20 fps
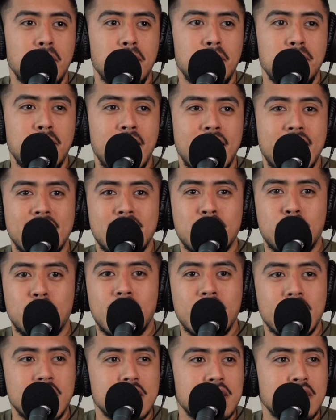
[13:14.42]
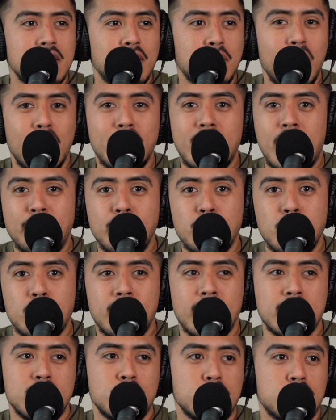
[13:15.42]
making a ruckus around everyone,
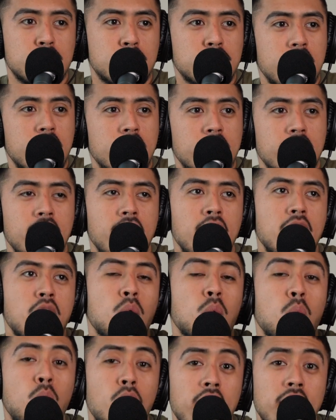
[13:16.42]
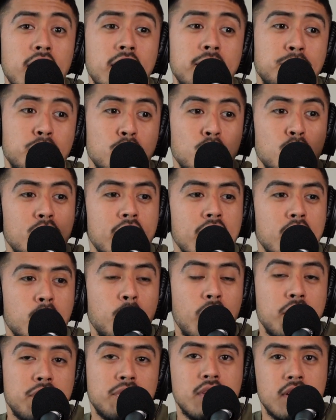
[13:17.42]
right? So try to, one, you get
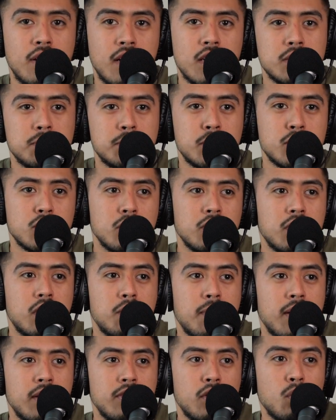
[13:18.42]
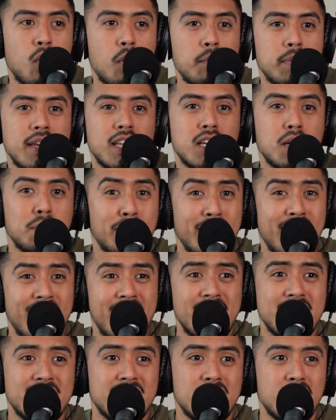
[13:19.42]
away from the customer, so there won't be any
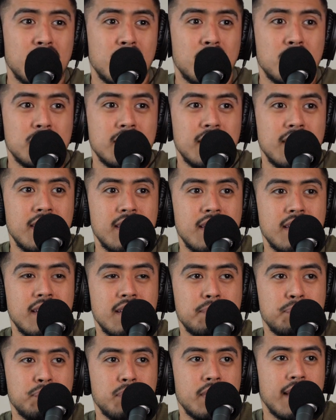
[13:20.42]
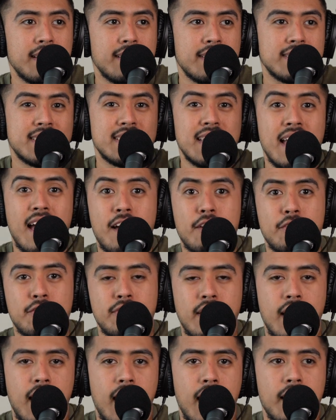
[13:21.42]
complaints. The
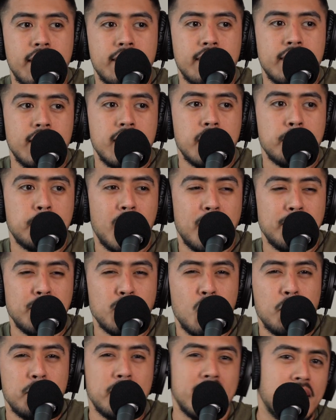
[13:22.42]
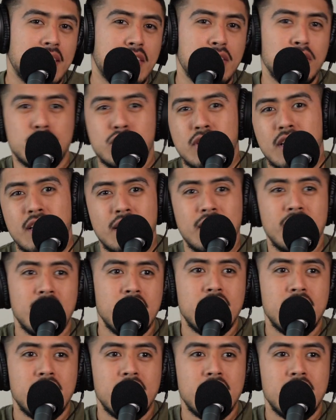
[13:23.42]
staff at the apartment won't be like, try to